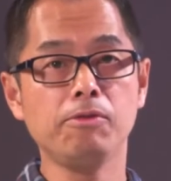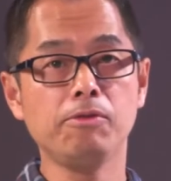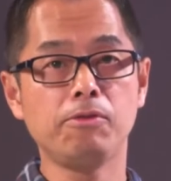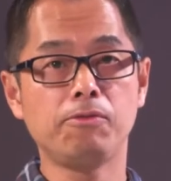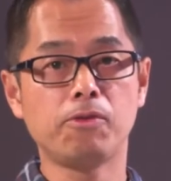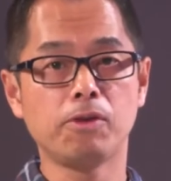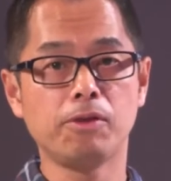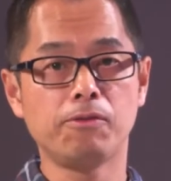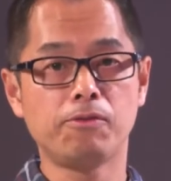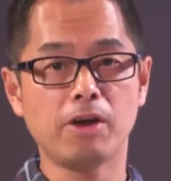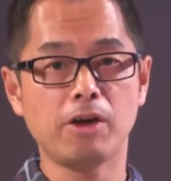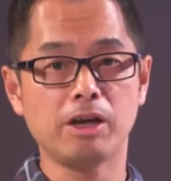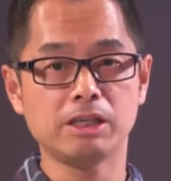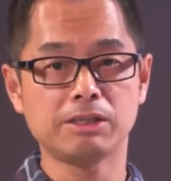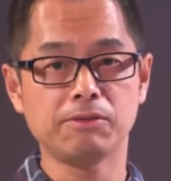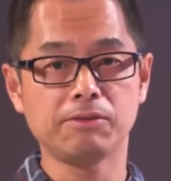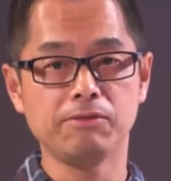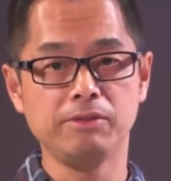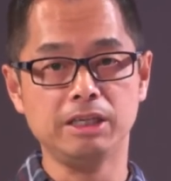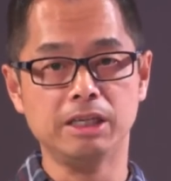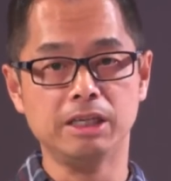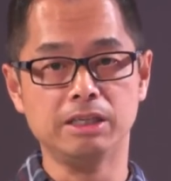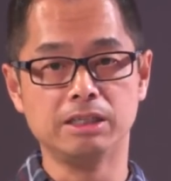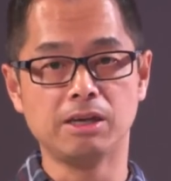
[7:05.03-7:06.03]
for the first seven
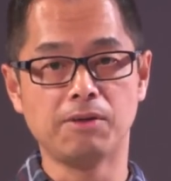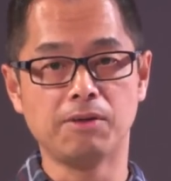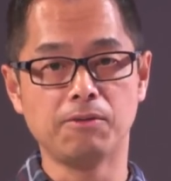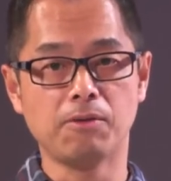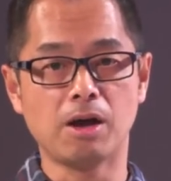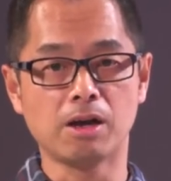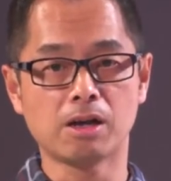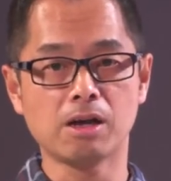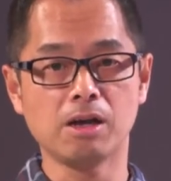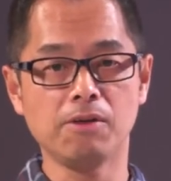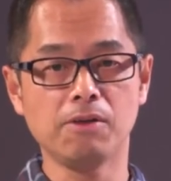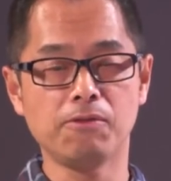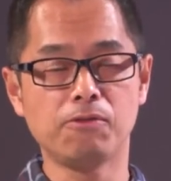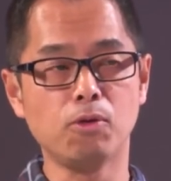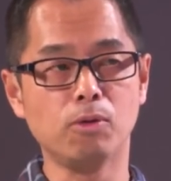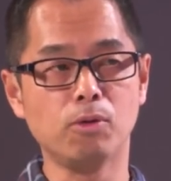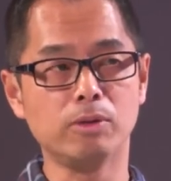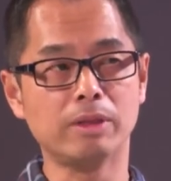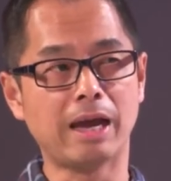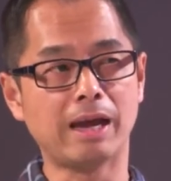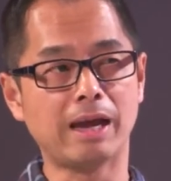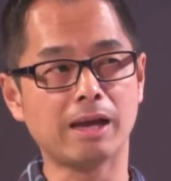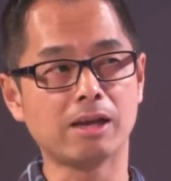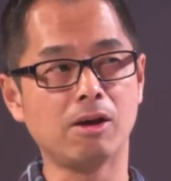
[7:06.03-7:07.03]
years, I, I, kind of thought
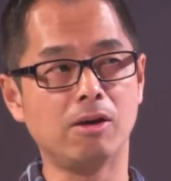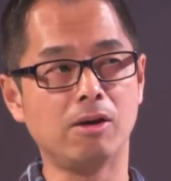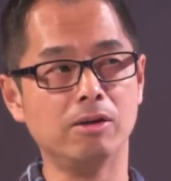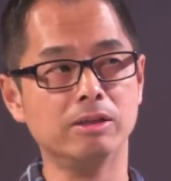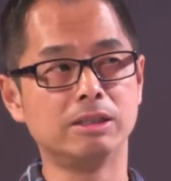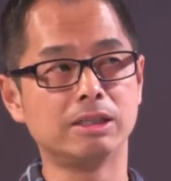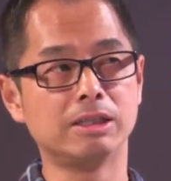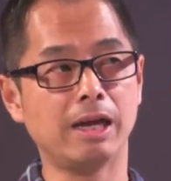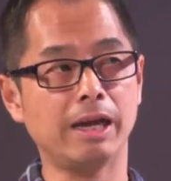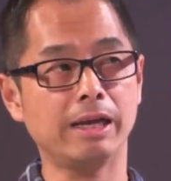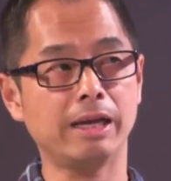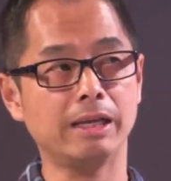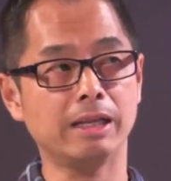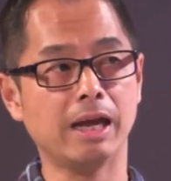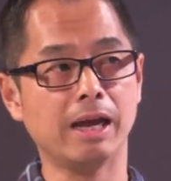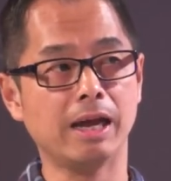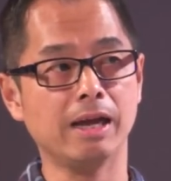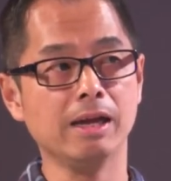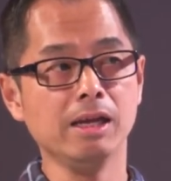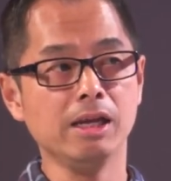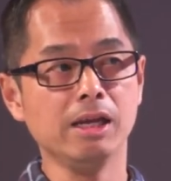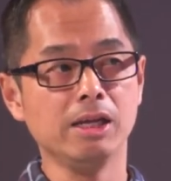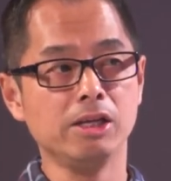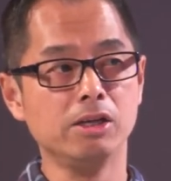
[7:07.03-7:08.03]
that God saying
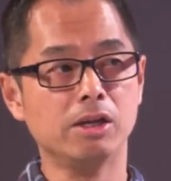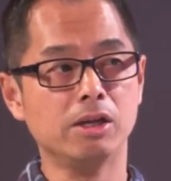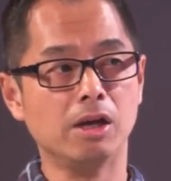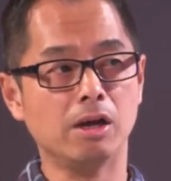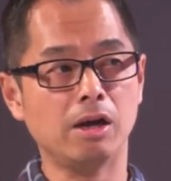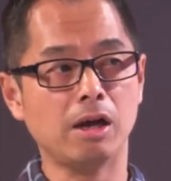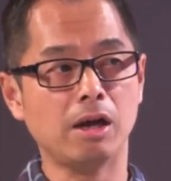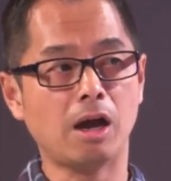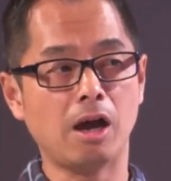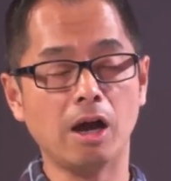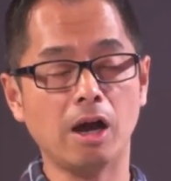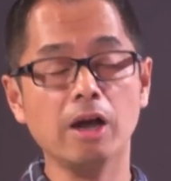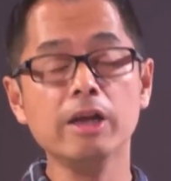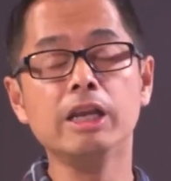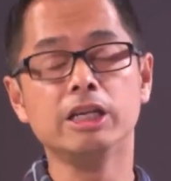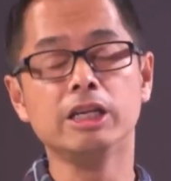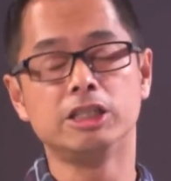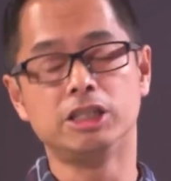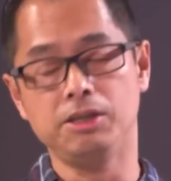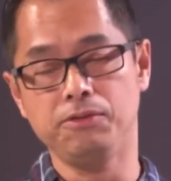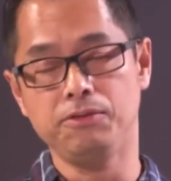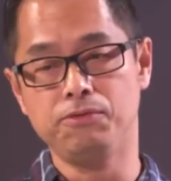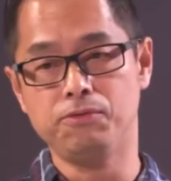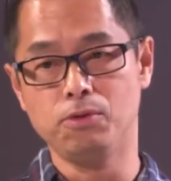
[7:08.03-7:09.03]
that, you know, I
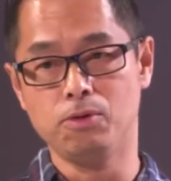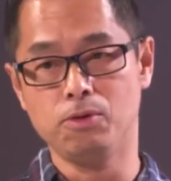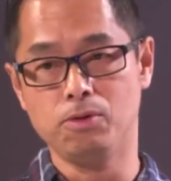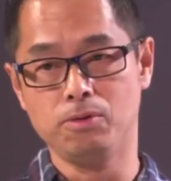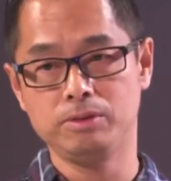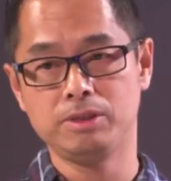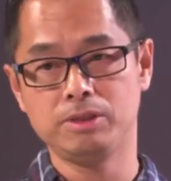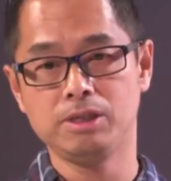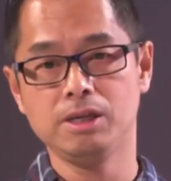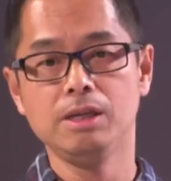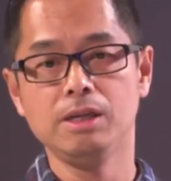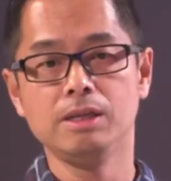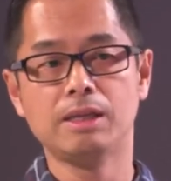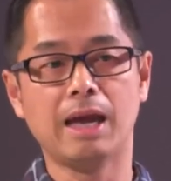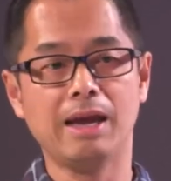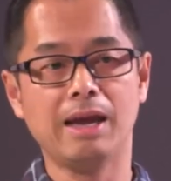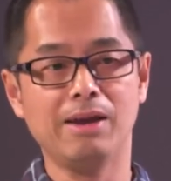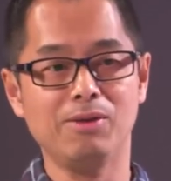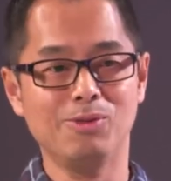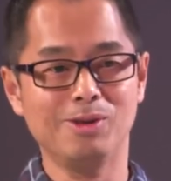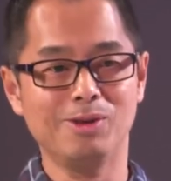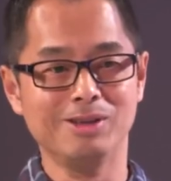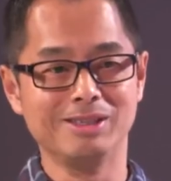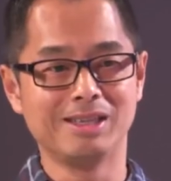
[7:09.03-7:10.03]
initially thought that
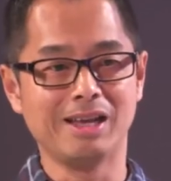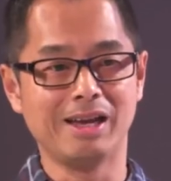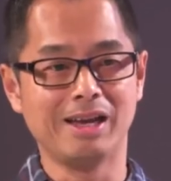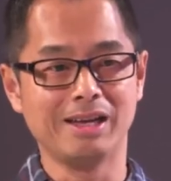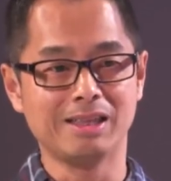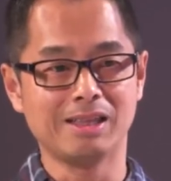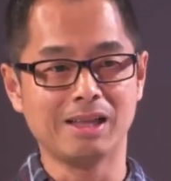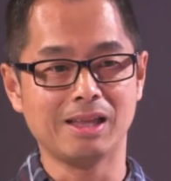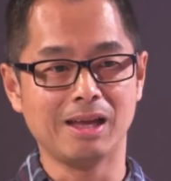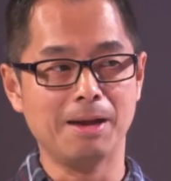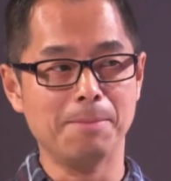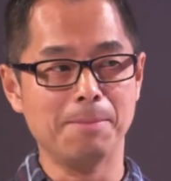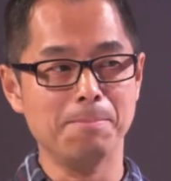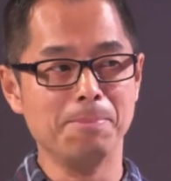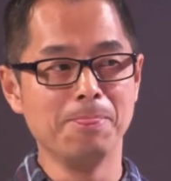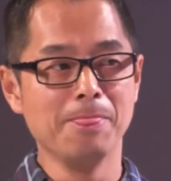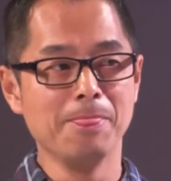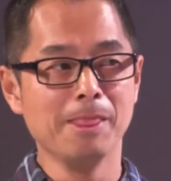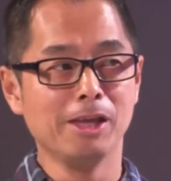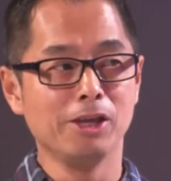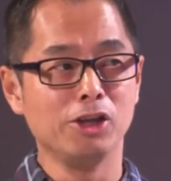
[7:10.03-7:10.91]
it was like, um,